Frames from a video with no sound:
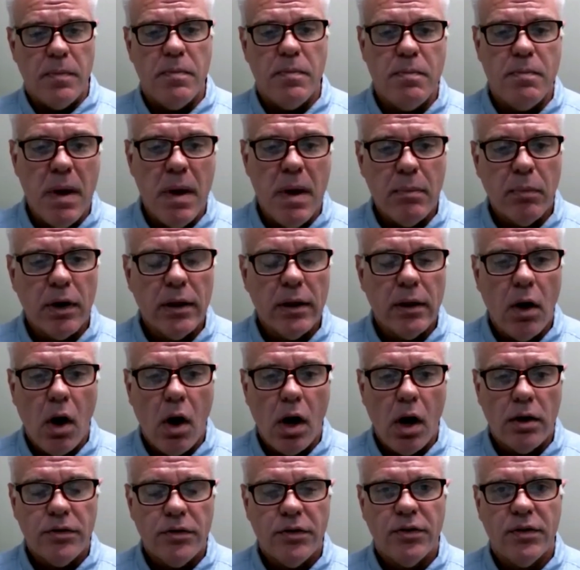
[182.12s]
memory
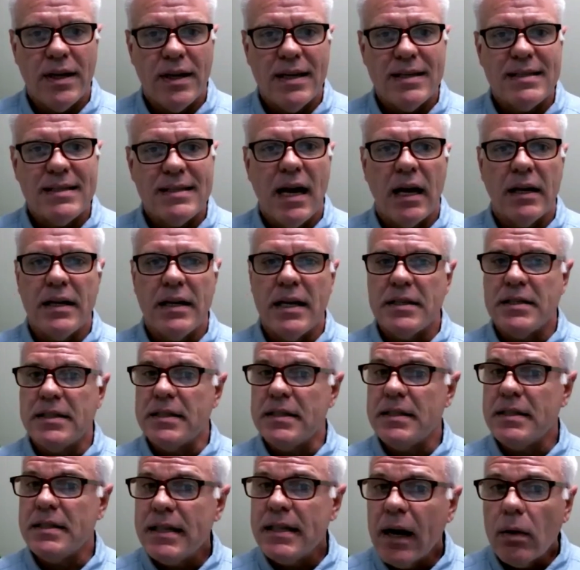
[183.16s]
loss is not
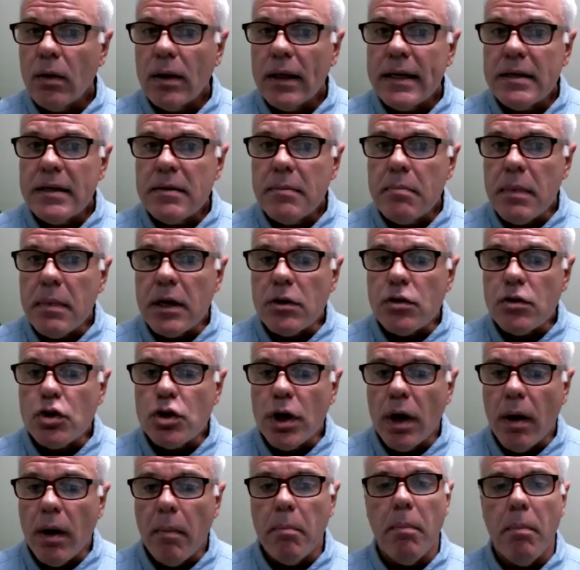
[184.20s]
necessarily
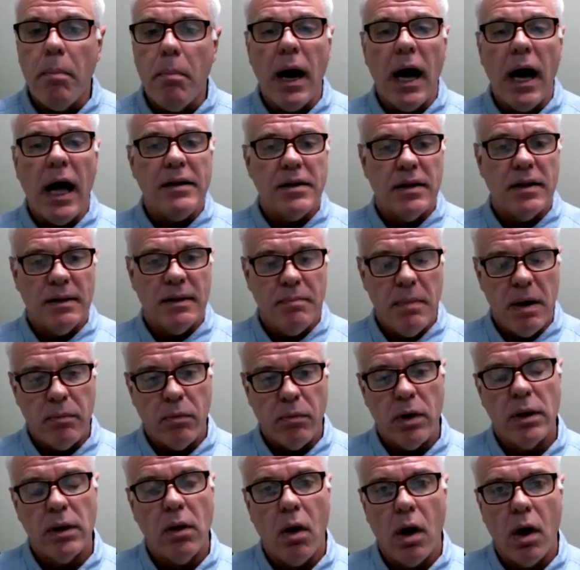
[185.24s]
dementia, but
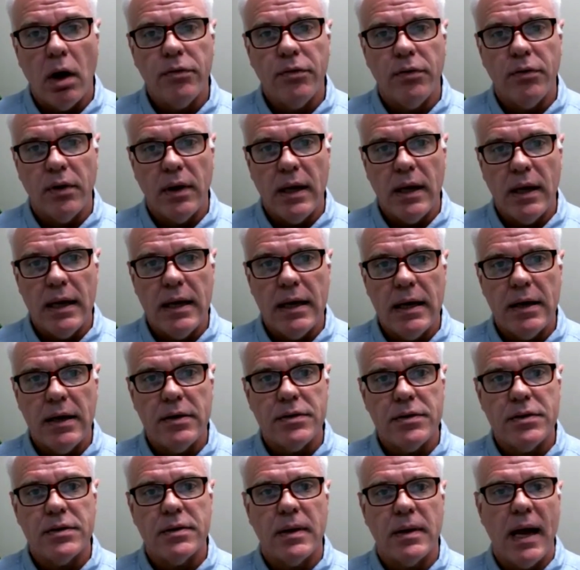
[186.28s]
memory loss
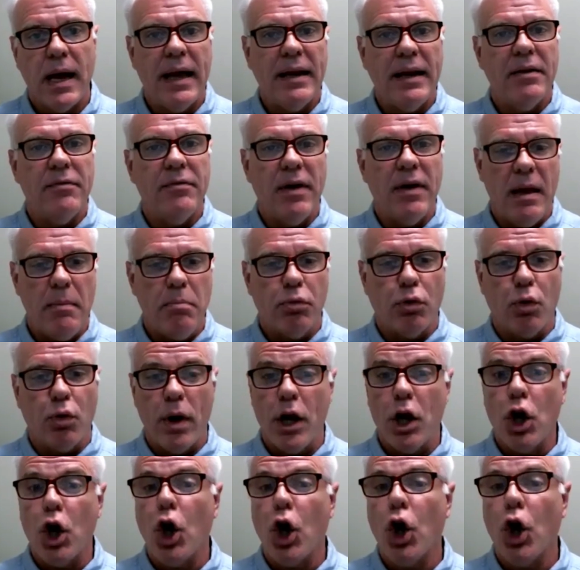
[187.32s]
is kind of a
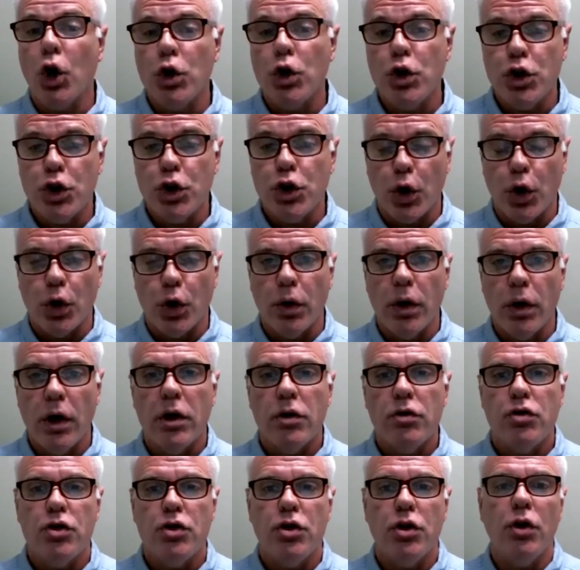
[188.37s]
precursor
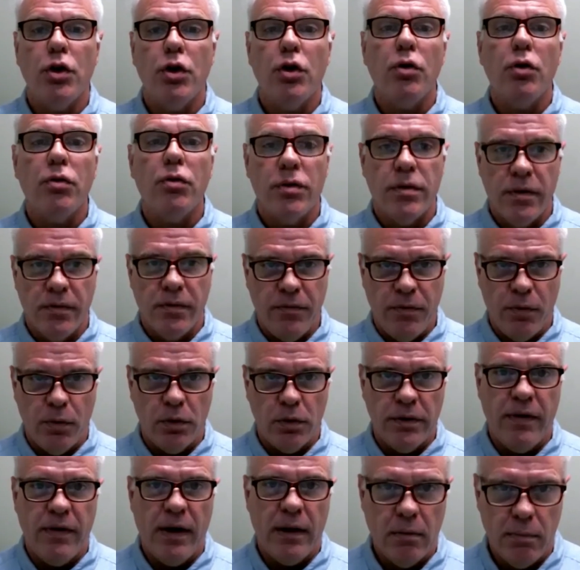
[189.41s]
to the full
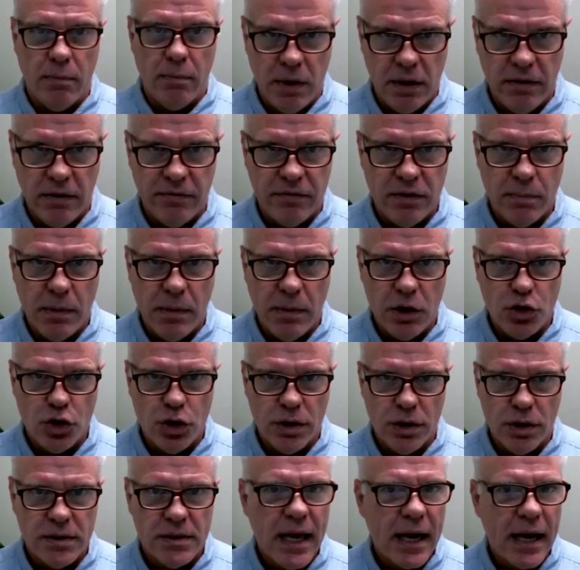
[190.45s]
development of
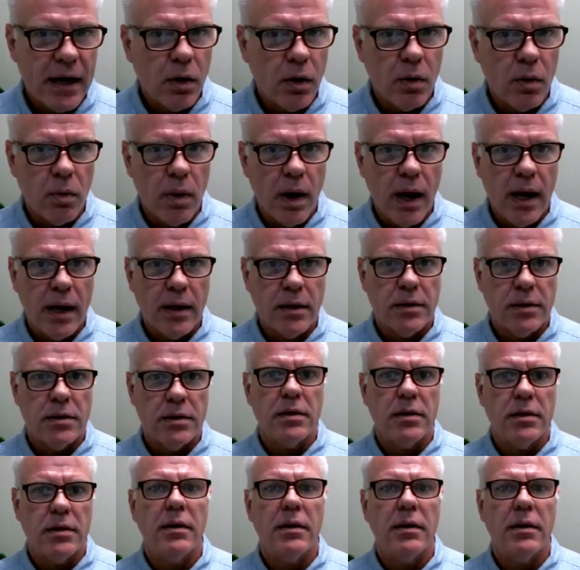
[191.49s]
dementia. Is that correct?